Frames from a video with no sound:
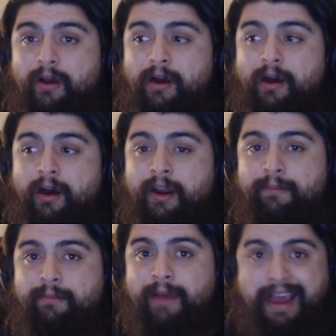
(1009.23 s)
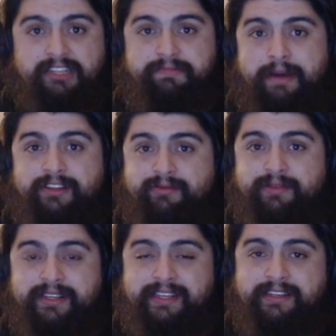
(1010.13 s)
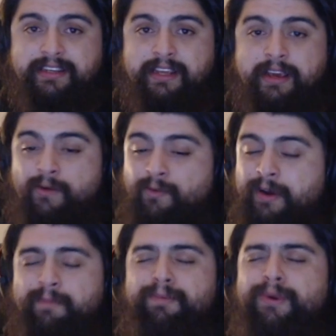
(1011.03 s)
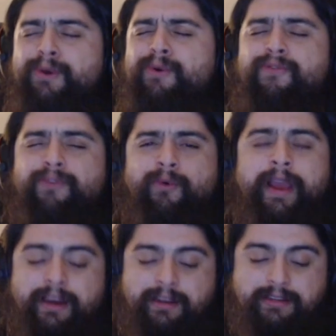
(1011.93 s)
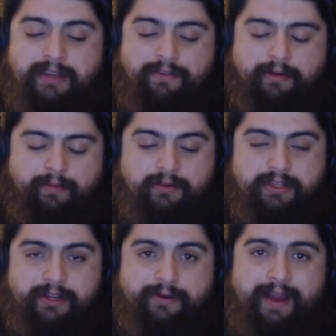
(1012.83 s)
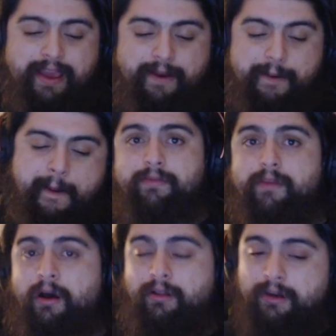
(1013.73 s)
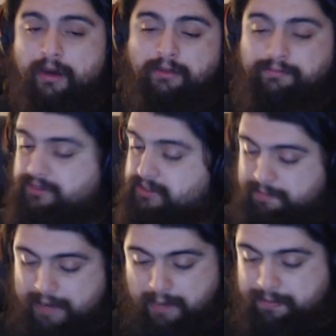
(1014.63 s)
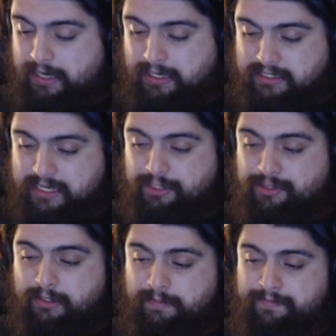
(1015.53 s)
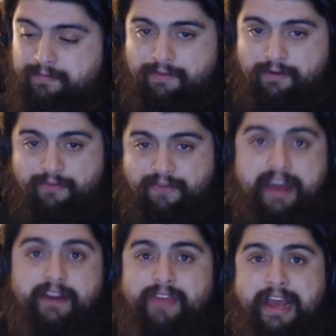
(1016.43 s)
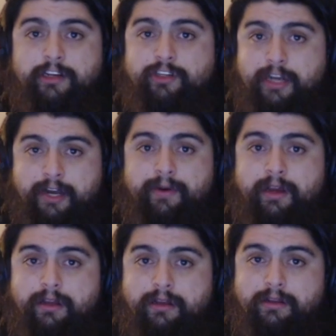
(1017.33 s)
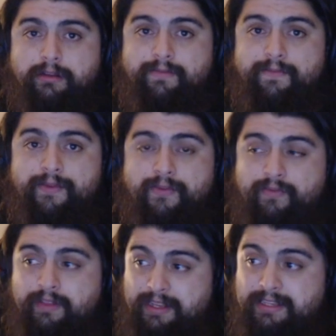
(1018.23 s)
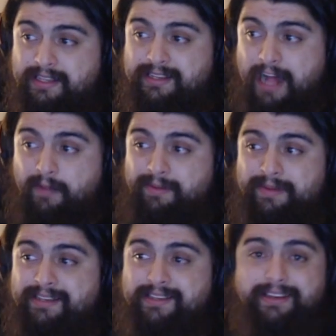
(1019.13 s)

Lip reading: on my Xbox 360. What a beautiful way to discover music, right? All in all, it's a pop punk essential. If you're a fan of that genre, this album is